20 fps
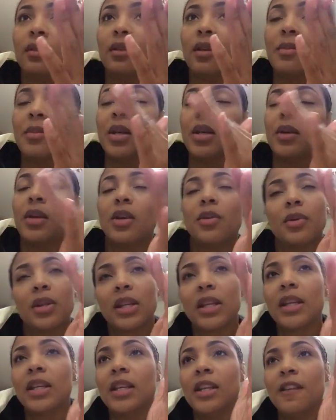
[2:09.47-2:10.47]
I mean, he
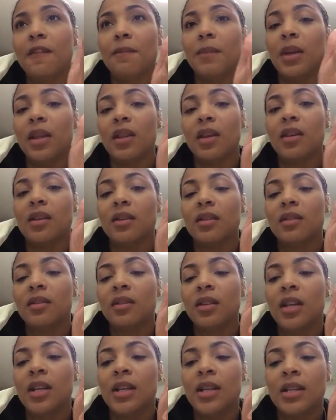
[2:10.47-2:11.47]
really didn't give me the
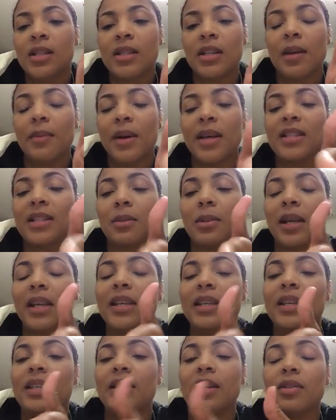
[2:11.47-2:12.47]
step-by-step like
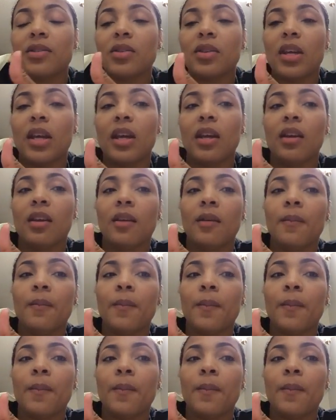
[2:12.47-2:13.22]
he did yesterday.